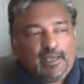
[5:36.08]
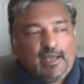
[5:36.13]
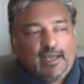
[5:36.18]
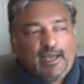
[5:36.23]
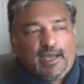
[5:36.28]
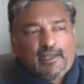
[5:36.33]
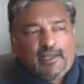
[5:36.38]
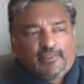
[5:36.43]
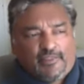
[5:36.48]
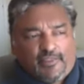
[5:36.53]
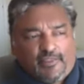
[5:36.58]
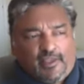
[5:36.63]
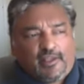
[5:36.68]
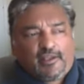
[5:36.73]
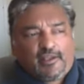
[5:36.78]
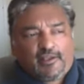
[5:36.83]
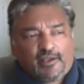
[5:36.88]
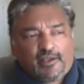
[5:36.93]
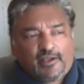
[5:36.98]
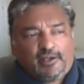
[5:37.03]
I
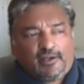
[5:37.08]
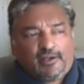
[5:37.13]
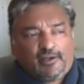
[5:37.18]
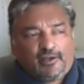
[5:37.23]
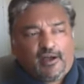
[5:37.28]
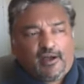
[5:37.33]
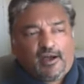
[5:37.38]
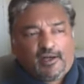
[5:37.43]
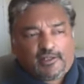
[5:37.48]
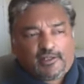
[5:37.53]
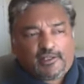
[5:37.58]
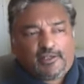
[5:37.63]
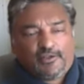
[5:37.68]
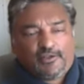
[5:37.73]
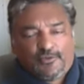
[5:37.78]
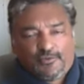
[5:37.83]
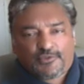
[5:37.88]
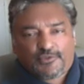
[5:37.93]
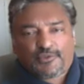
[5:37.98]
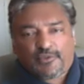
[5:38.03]
think Holly, who
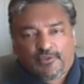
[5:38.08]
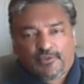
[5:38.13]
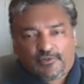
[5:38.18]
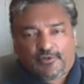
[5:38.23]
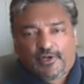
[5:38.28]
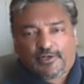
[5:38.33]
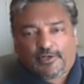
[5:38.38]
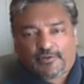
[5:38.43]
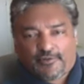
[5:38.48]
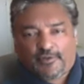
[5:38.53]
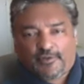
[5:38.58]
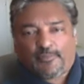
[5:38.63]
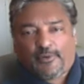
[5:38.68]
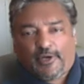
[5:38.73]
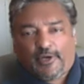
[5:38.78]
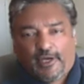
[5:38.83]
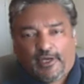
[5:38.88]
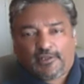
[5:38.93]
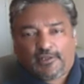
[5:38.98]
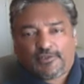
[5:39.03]
was the director of the
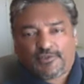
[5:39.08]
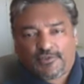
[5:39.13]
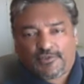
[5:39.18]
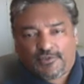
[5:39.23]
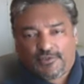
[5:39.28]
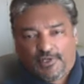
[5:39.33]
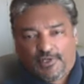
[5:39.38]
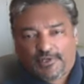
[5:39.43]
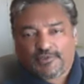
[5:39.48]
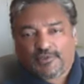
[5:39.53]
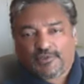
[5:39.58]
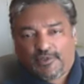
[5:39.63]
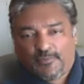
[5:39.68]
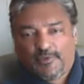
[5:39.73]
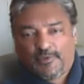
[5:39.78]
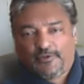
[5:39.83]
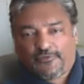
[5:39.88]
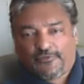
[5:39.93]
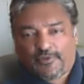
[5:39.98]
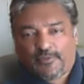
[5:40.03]
pilot, suggested me
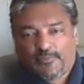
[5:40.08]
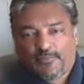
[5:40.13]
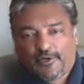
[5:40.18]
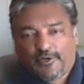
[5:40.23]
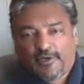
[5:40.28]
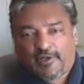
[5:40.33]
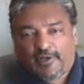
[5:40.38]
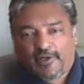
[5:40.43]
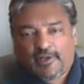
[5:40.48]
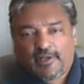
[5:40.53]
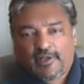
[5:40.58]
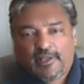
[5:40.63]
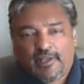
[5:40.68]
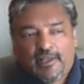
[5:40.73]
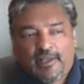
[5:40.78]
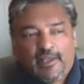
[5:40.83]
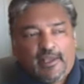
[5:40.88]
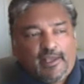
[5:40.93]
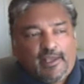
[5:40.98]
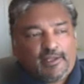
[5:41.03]
for the part,
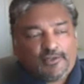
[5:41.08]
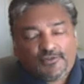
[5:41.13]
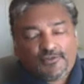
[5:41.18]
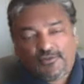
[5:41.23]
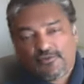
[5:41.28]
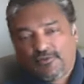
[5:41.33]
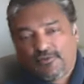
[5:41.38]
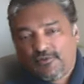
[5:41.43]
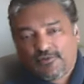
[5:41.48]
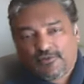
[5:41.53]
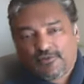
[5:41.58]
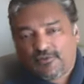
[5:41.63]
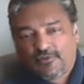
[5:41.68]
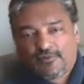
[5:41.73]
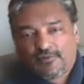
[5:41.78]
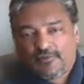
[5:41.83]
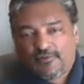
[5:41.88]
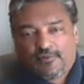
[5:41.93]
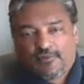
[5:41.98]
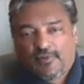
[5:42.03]
and as soon as
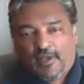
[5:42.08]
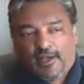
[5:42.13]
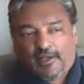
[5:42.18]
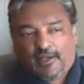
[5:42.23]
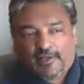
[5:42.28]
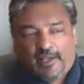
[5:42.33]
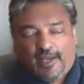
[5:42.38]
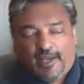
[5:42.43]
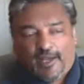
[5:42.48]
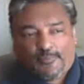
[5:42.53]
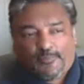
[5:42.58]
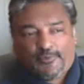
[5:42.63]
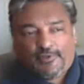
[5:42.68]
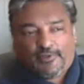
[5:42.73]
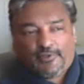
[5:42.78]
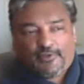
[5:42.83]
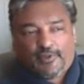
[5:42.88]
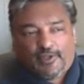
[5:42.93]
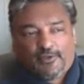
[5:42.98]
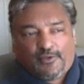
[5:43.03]
that happened,
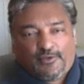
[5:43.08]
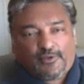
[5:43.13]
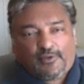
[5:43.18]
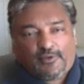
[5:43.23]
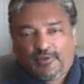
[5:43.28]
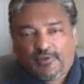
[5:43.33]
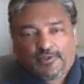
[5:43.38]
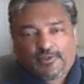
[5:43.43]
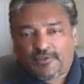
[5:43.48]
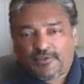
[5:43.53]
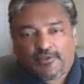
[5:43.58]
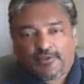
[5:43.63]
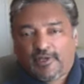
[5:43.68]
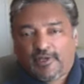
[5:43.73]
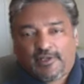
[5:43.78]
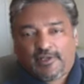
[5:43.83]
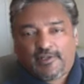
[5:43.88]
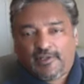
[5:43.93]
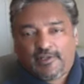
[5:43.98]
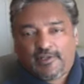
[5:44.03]
they went, "Oh, that's a good
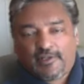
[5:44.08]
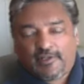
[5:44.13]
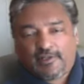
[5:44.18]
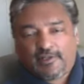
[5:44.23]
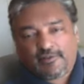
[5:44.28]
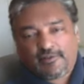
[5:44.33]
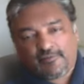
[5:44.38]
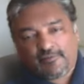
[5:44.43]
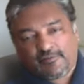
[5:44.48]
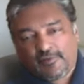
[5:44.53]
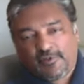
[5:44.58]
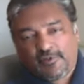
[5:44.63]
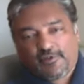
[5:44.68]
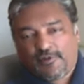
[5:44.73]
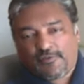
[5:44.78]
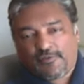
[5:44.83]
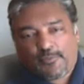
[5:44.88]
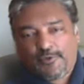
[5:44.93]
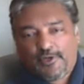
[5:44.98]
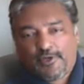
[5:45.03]
idea," and
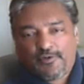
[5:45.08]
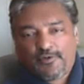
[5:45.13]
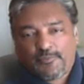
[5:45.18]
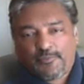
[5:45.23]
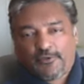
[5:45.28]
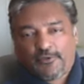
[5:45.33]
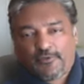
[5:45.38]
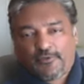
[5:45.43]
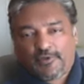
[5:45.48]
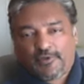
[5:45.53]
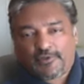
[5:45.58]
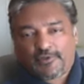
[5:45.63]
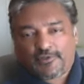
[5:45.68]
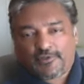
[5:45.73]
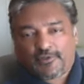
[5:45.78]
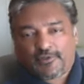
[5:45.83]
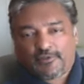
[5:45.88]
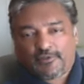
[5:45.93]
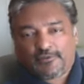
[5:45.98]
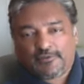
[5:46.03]
everybody knew my work,
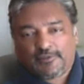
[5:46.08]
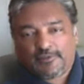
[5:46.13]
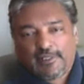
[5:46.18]
so